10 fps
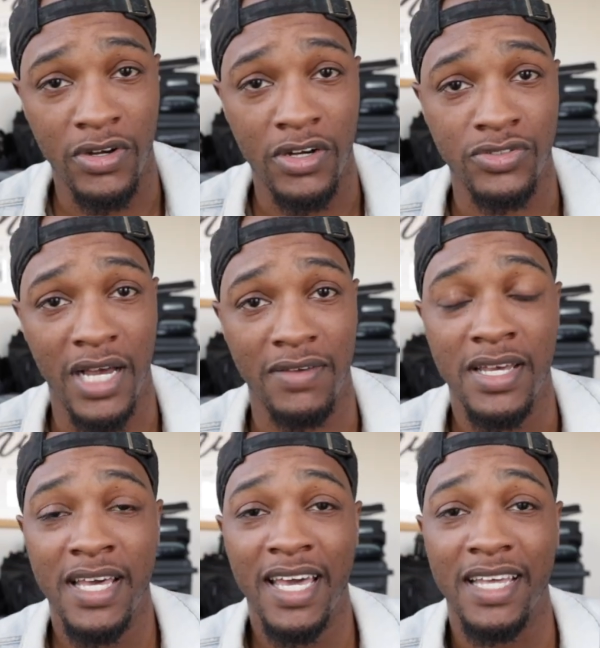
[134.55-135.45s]
hard
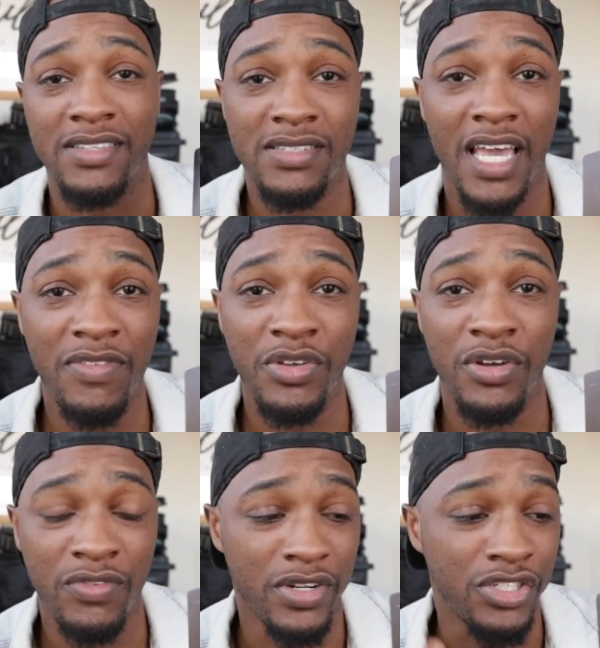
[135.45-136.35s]
drive, and saving
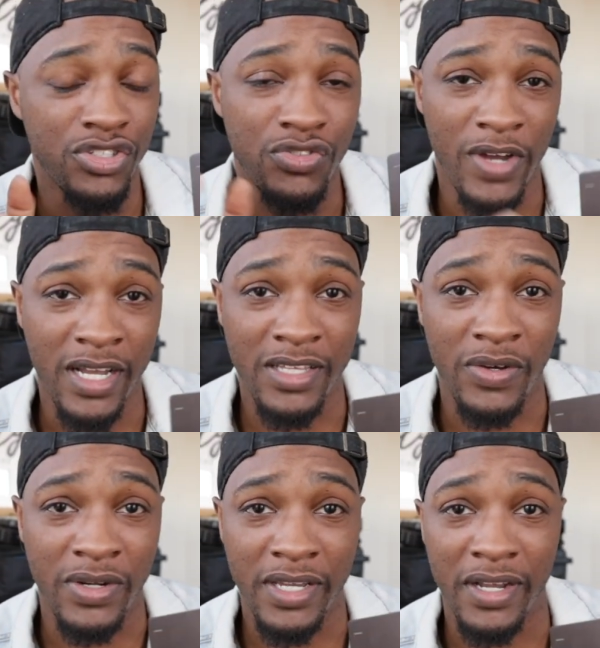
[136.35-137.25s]
your footage directly
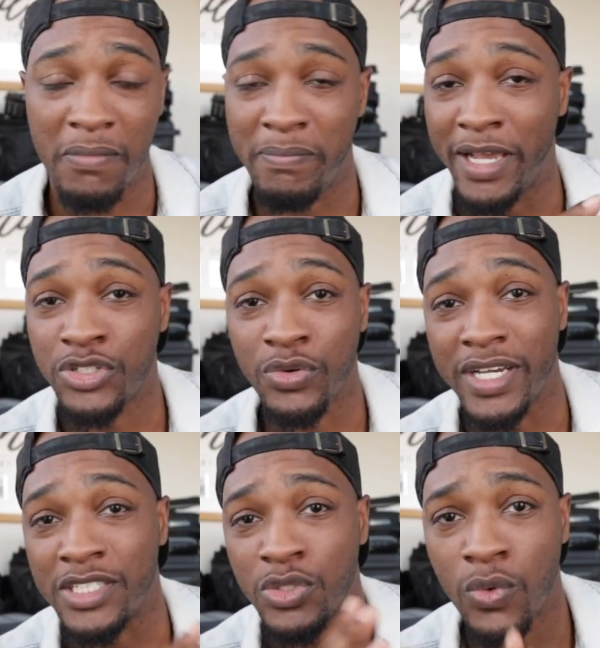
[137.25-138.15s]
on here. Make sure
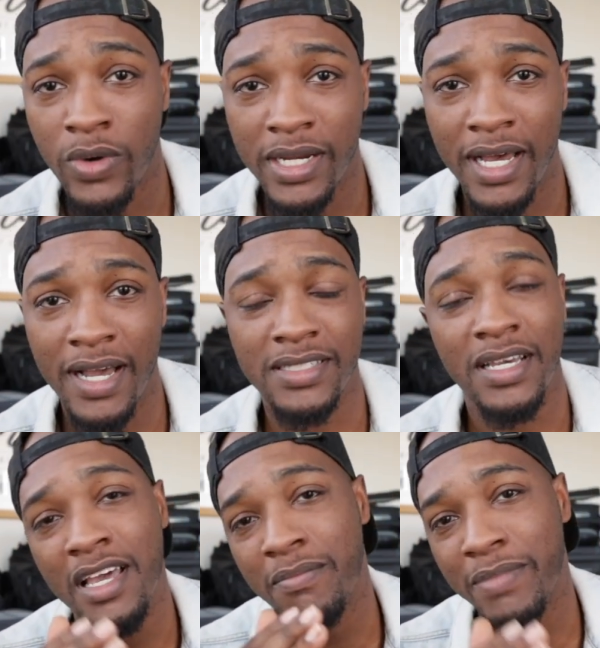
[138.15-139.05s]
it's
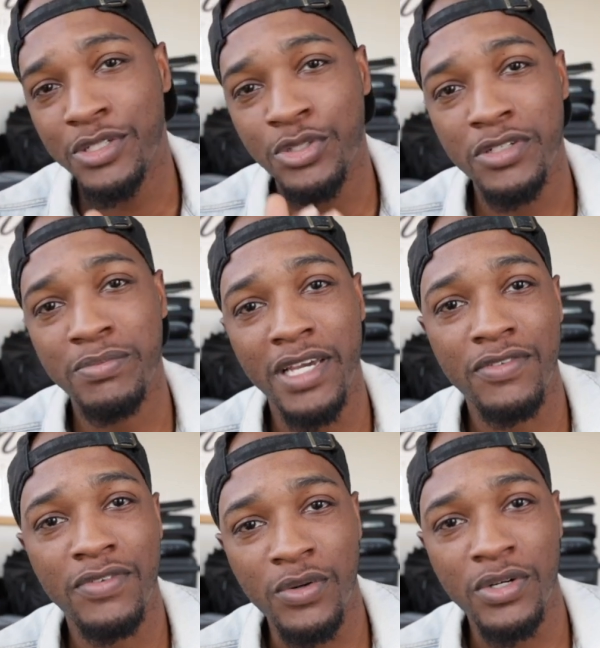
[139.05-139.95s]
organized, make sure you make
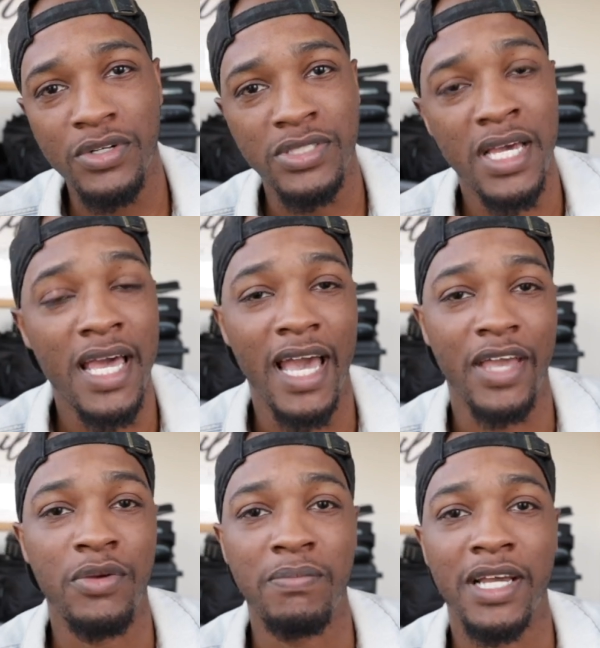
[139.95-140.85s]
folders,
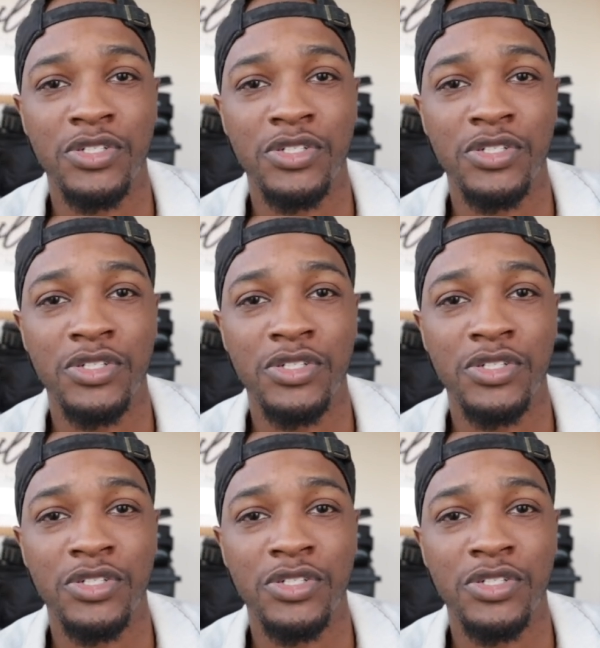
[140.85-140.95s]
and you make